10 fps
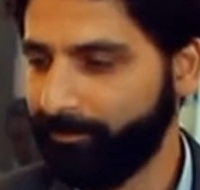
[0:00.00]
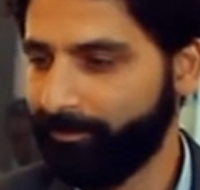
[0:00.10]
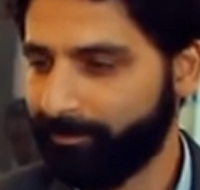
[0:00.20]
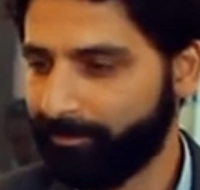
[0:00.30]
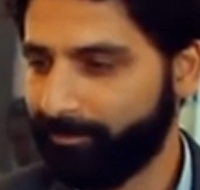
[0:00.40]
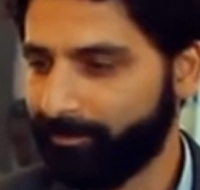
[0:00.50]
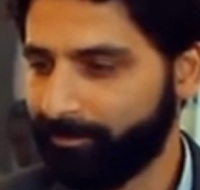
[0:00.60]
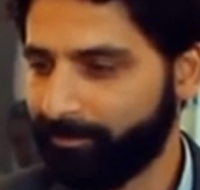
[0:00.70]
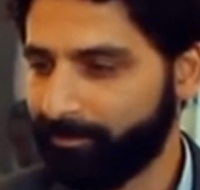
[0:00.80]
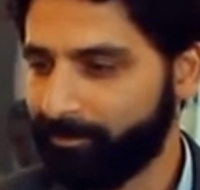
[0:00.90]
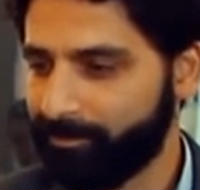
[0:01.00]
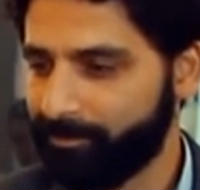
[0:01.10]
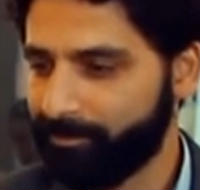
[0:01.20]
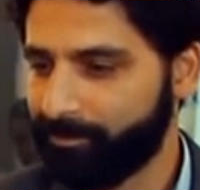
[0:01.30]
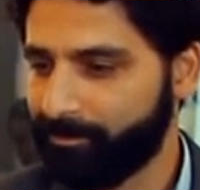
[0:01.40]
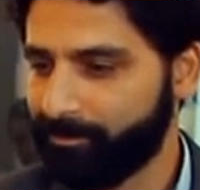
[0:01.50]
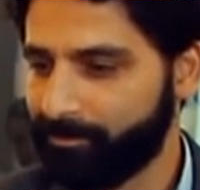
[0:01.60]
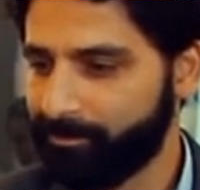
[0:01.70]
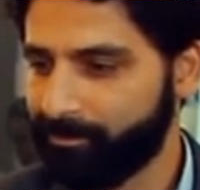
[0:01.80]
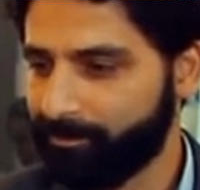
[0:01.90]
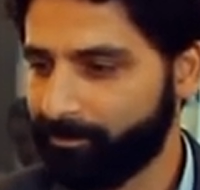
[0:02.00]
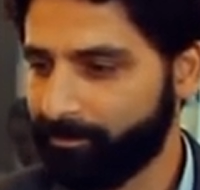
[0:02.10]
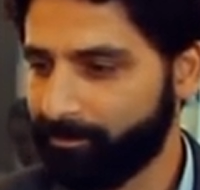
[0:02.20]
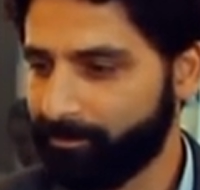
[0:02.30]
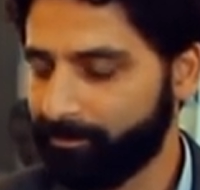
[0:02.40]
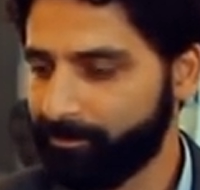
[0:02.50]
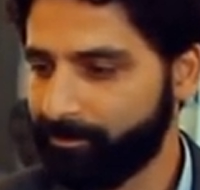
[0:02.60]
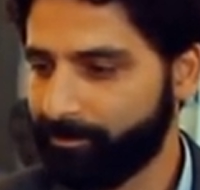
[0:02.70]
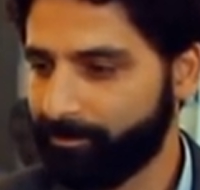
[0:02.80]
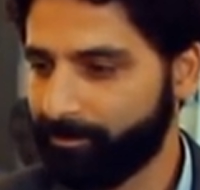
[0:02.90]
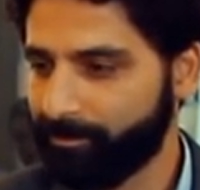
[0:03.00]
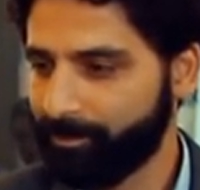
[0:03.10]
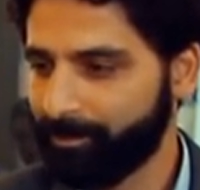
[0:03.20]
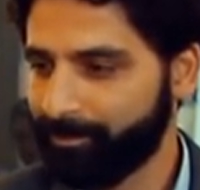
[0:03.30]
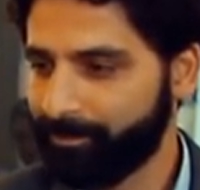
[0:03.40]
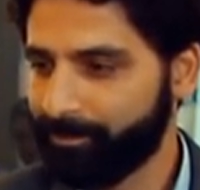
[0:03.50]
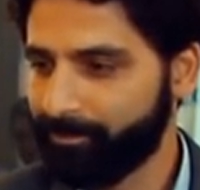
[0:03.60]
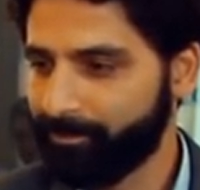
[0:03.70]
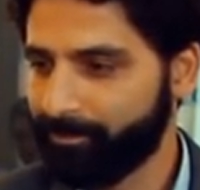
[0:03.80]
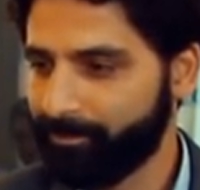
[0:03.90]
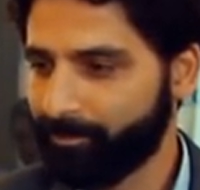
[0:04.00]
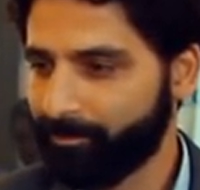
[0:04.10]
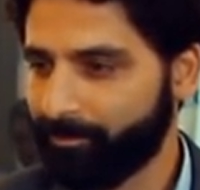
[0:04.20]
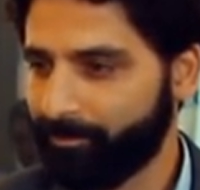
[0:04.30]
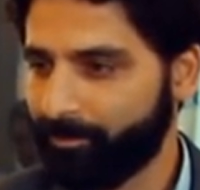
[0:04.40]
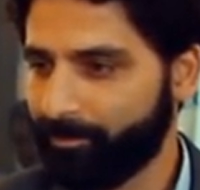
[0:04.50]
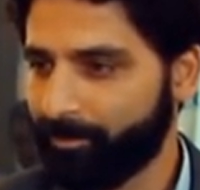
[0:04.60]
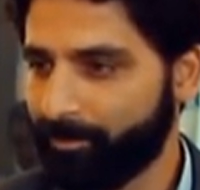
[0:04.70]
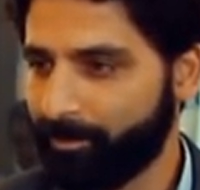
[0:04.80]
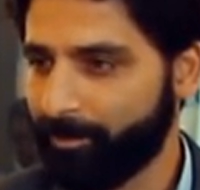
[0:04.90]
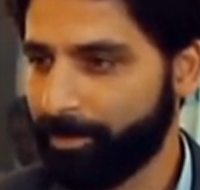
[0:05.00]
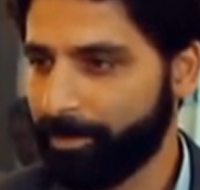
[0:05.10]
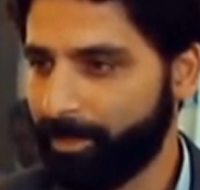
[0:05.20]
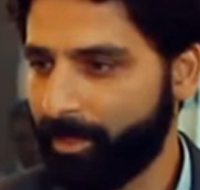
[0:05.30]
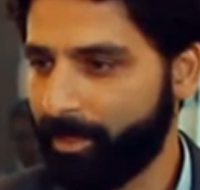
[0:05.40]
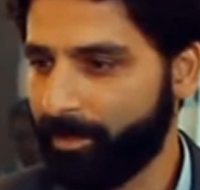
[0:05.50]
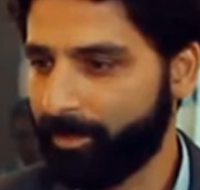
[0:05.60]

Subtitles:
(not speaking)